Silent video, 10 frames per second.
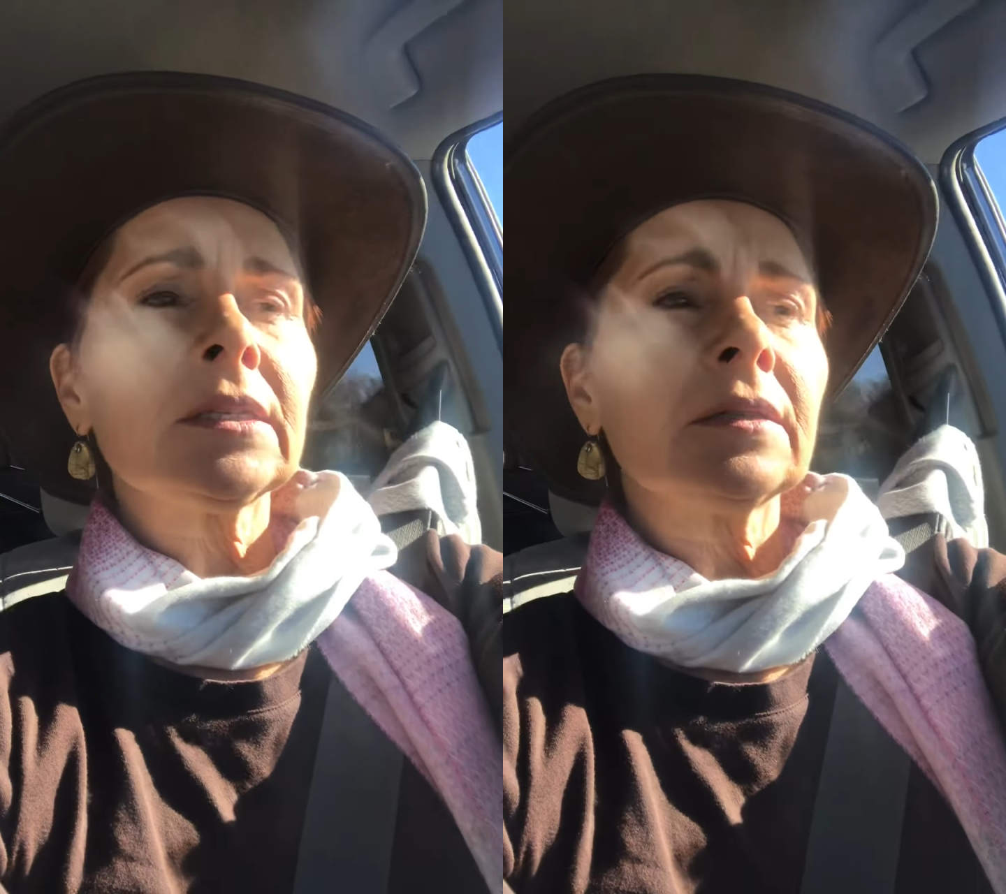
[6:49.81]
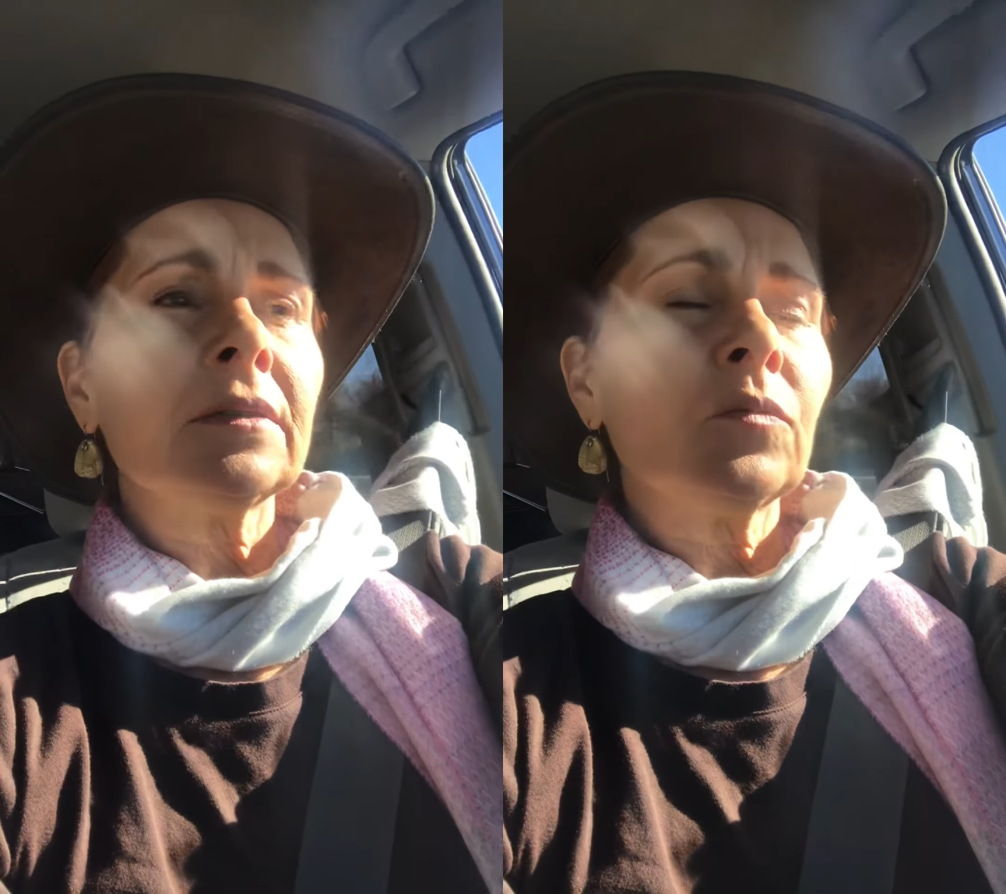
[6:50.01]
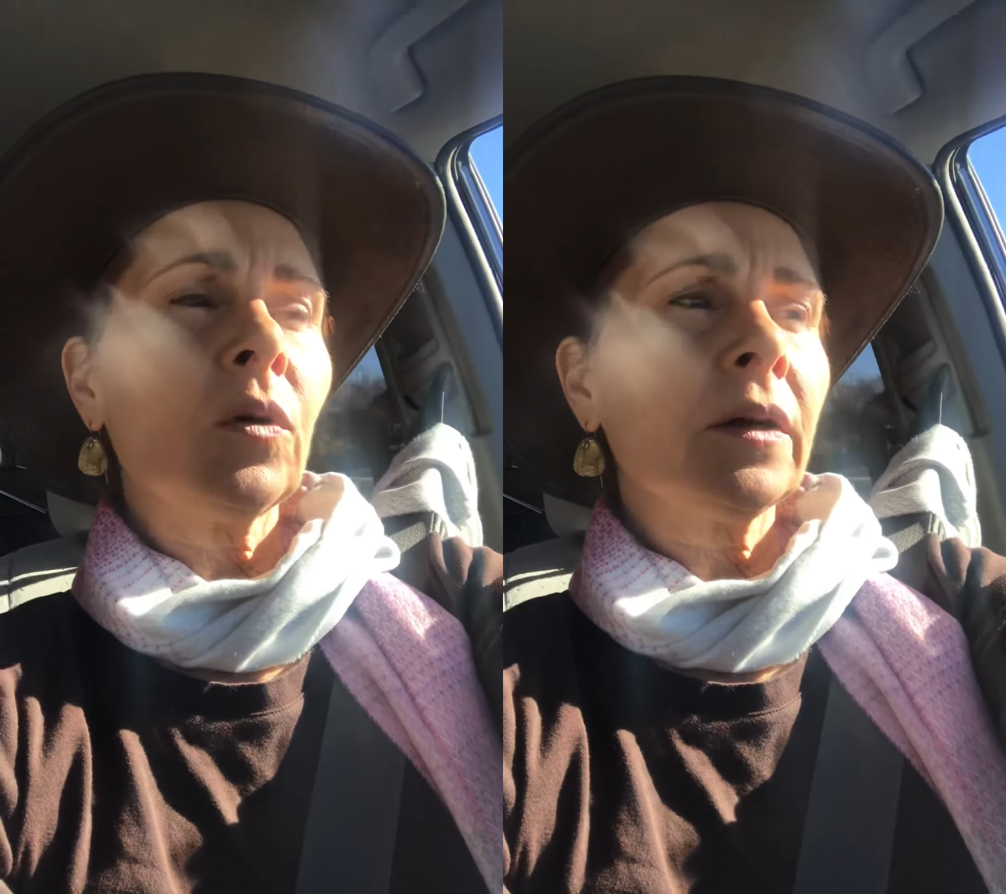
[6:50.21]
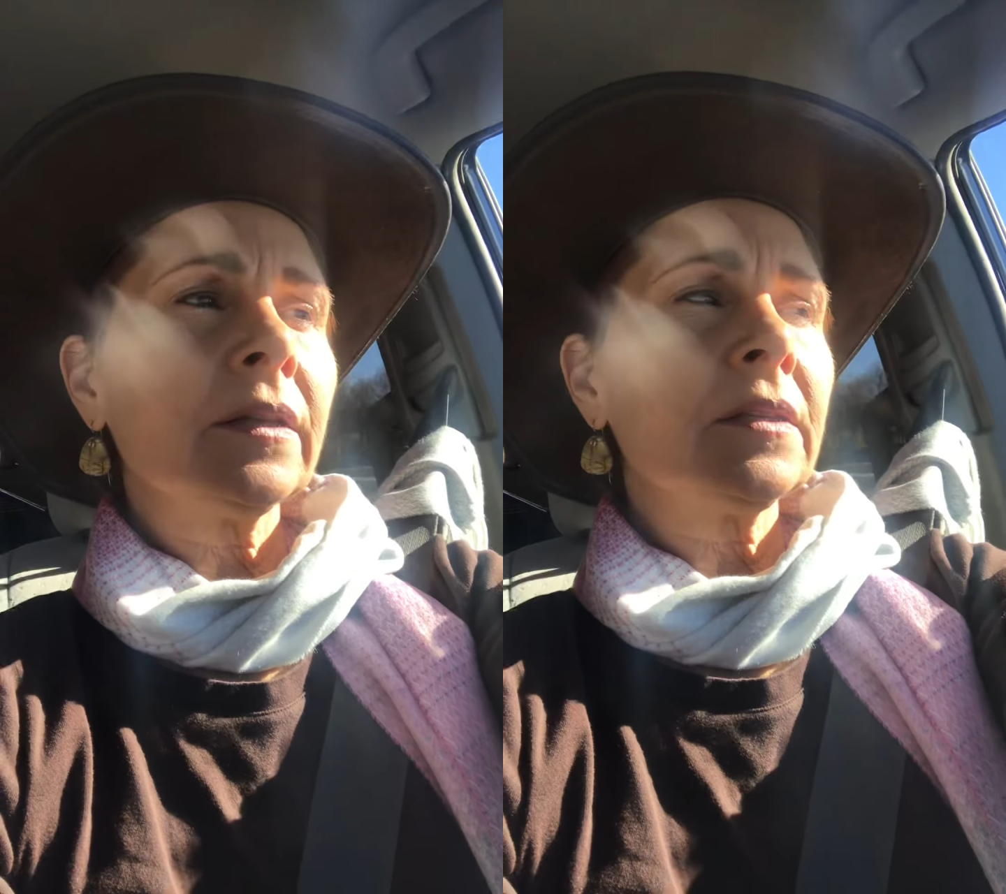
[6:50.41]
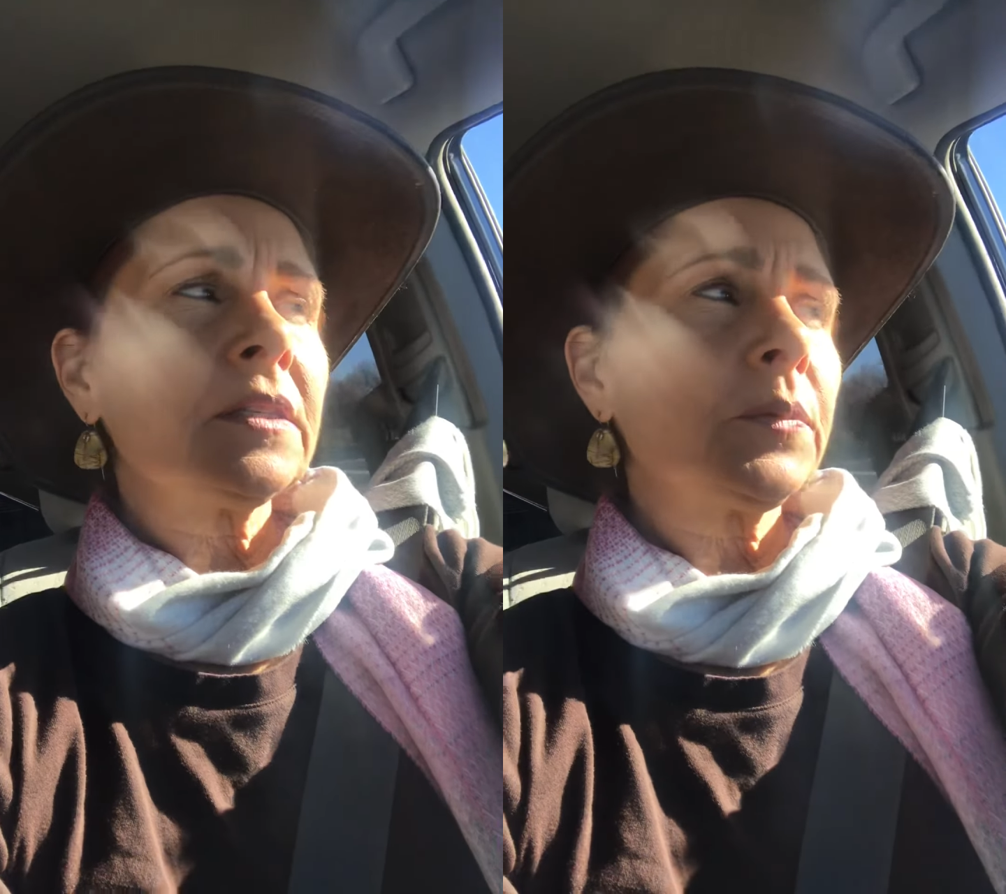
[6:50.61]
and walk
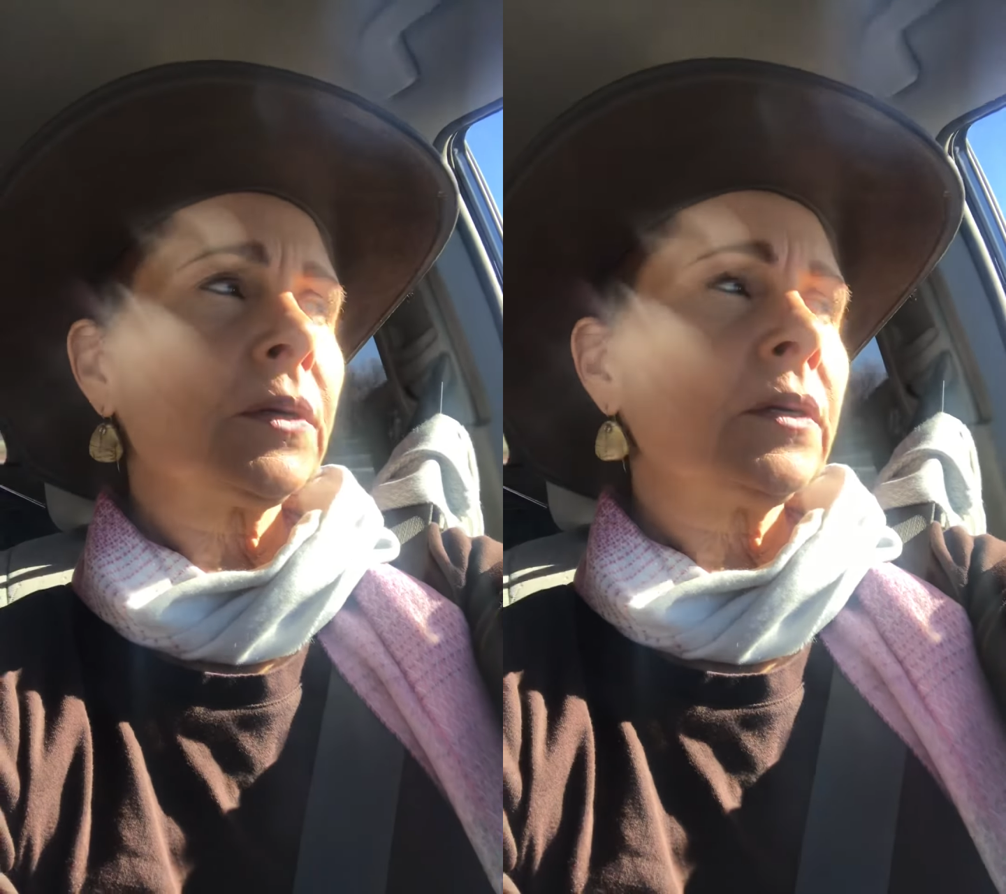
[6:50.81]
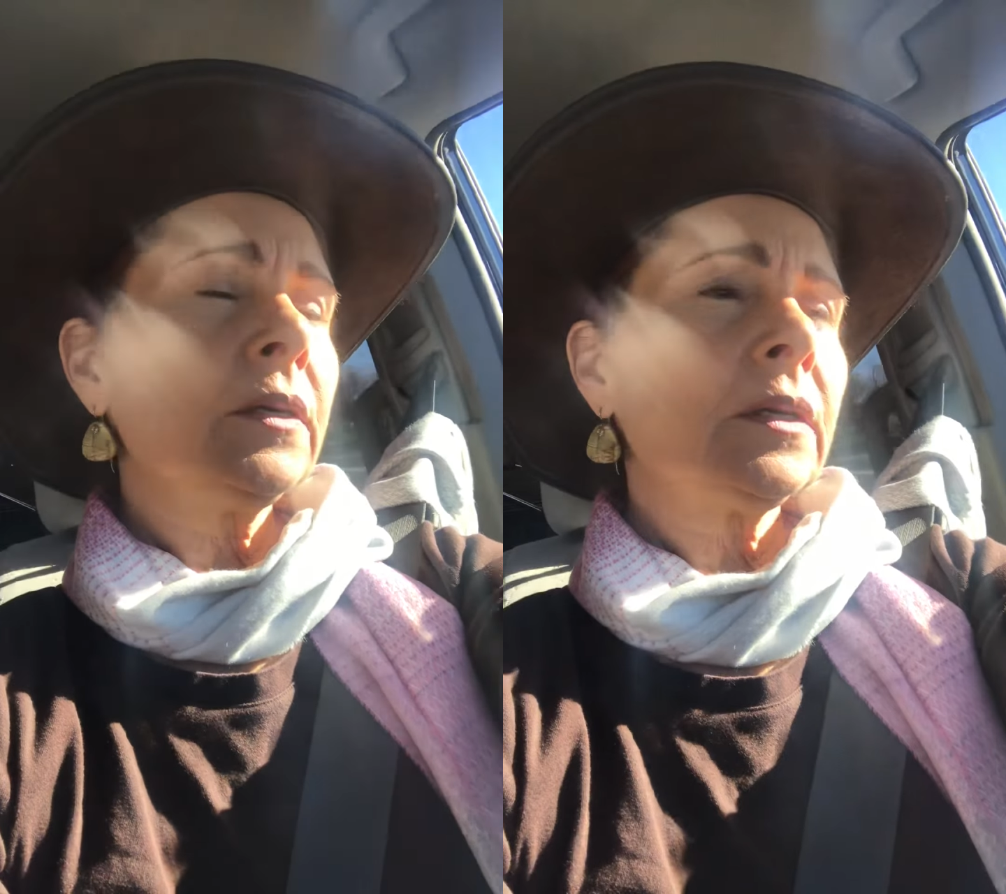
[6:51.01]
in the Spirit